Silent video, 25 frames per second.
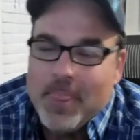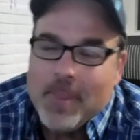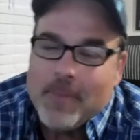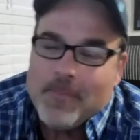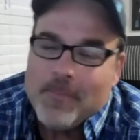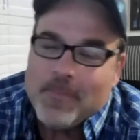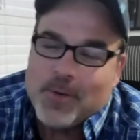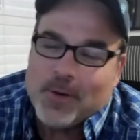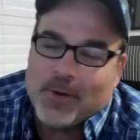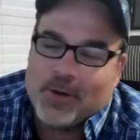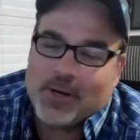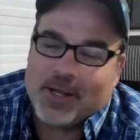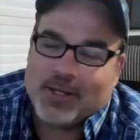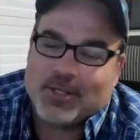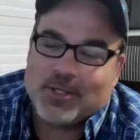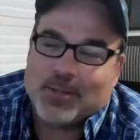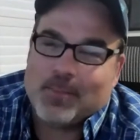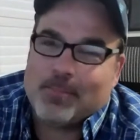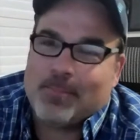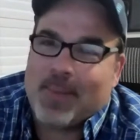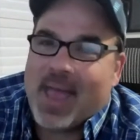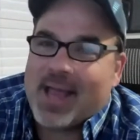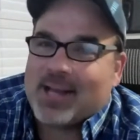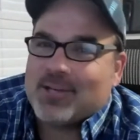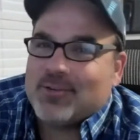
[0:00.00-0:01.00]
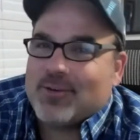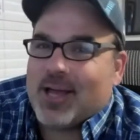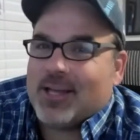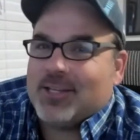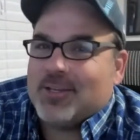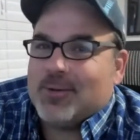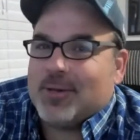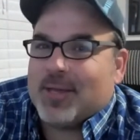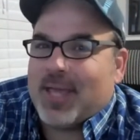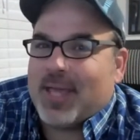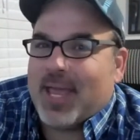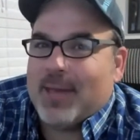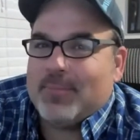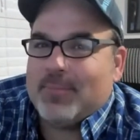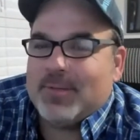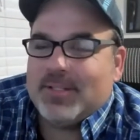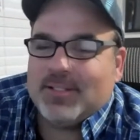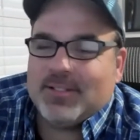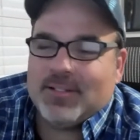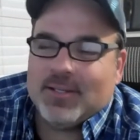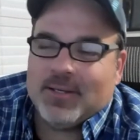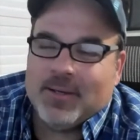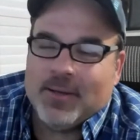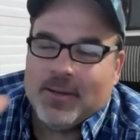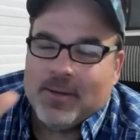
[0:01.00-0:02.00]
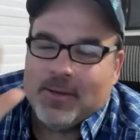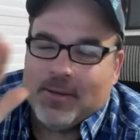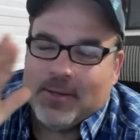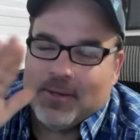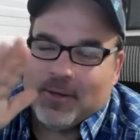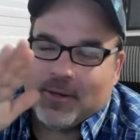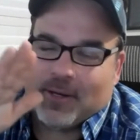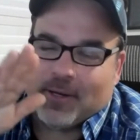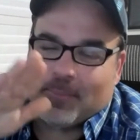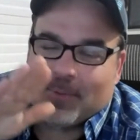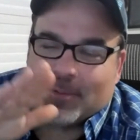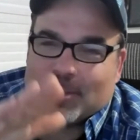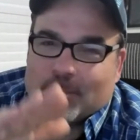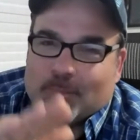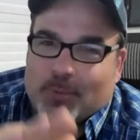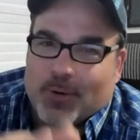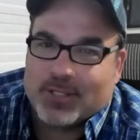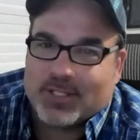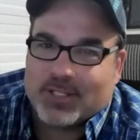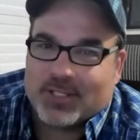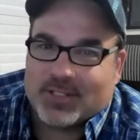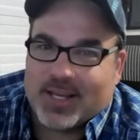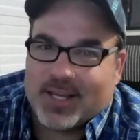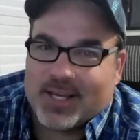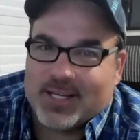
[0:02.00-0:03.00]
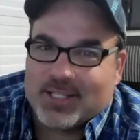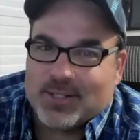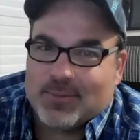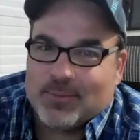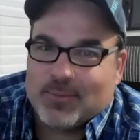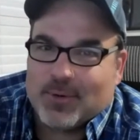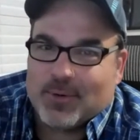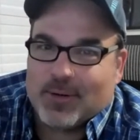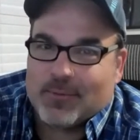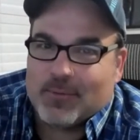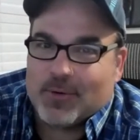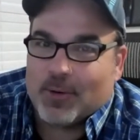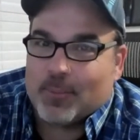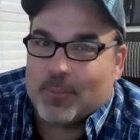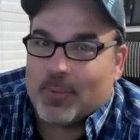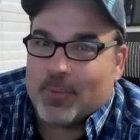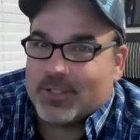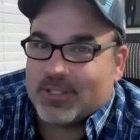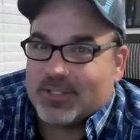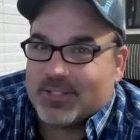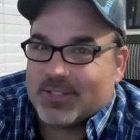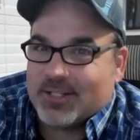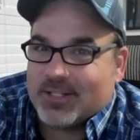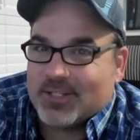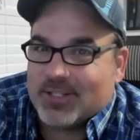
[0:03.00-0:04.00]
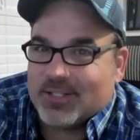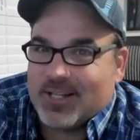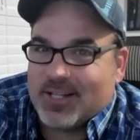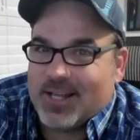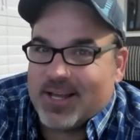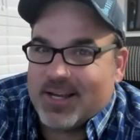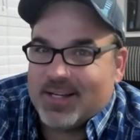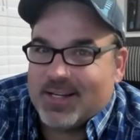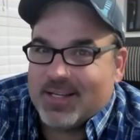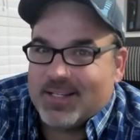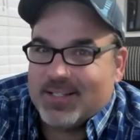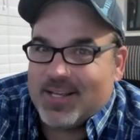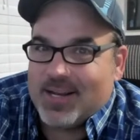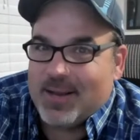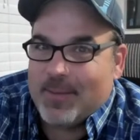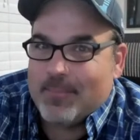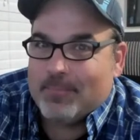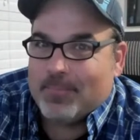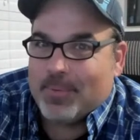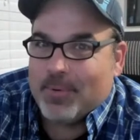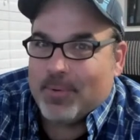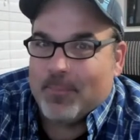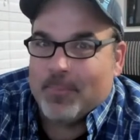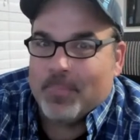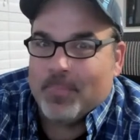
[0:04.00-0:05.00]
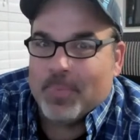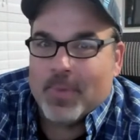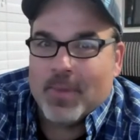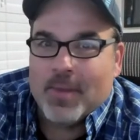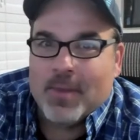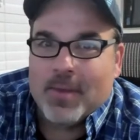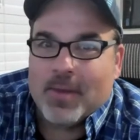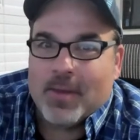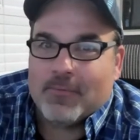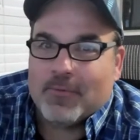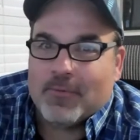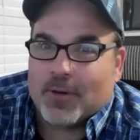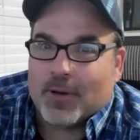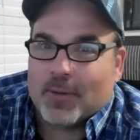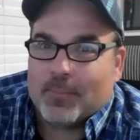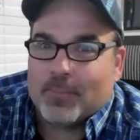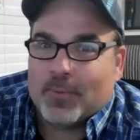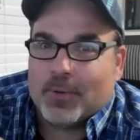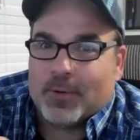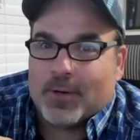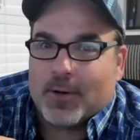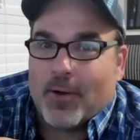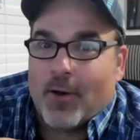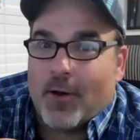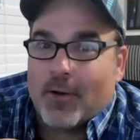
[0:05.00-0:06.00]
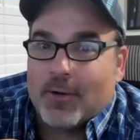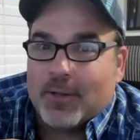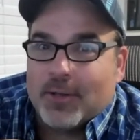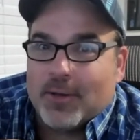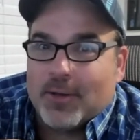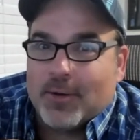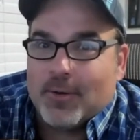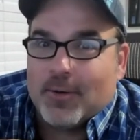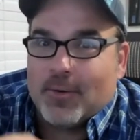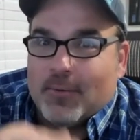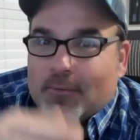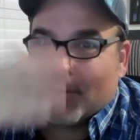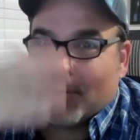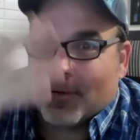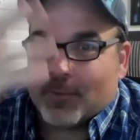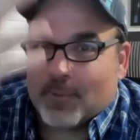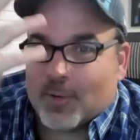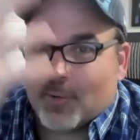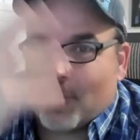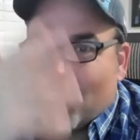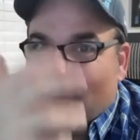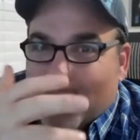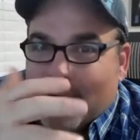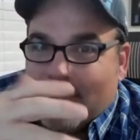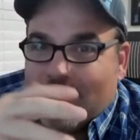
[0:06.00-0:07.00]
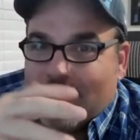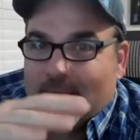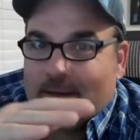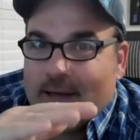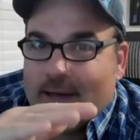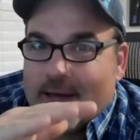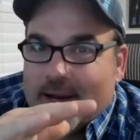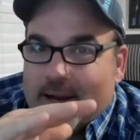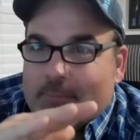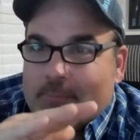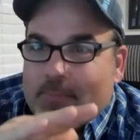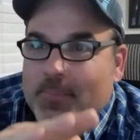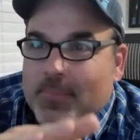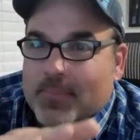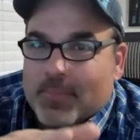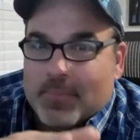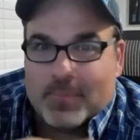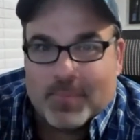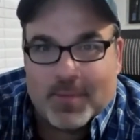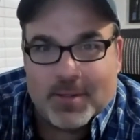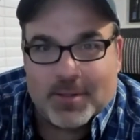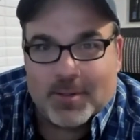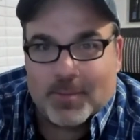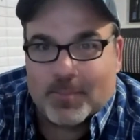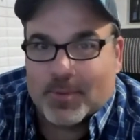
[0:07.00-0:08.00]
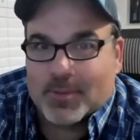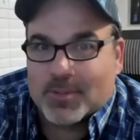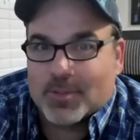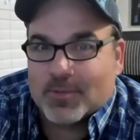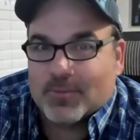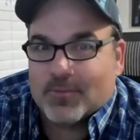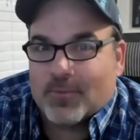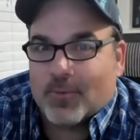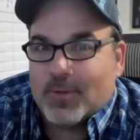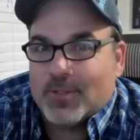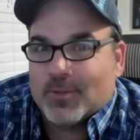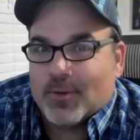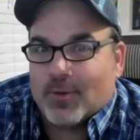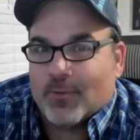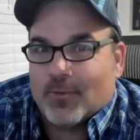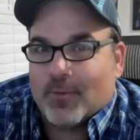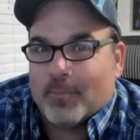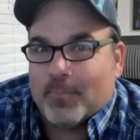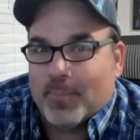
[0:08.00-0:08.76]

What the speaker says: You're gonna get your backdrop, your canvas. You're gonna put your presentation, whatever your presentation slide is, on it. Boom. If you're gonna put an audio, if you're gonna record anything on it, then you put your voiceover.